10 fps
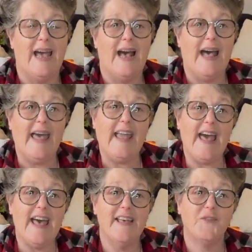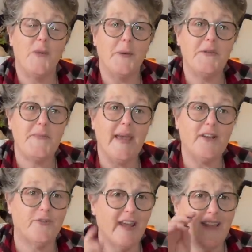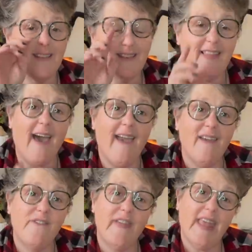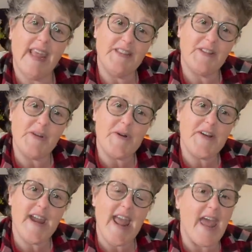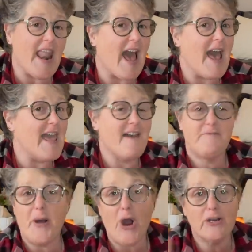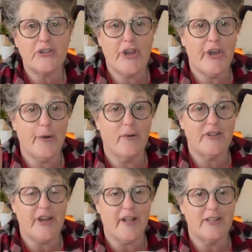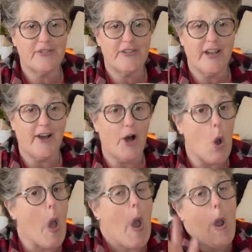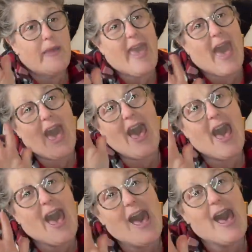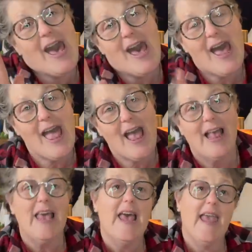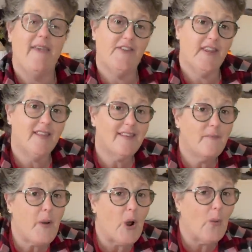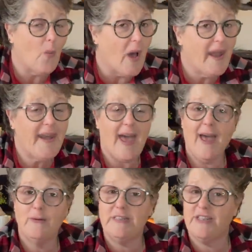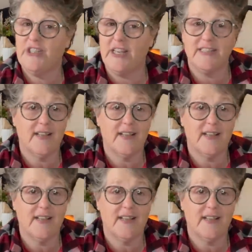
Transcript: Hi guys, welcome to my crazy life. It's Lori and I have part two of a Dollar Tree haul. Yeah. If you didn't see part one, I would suggest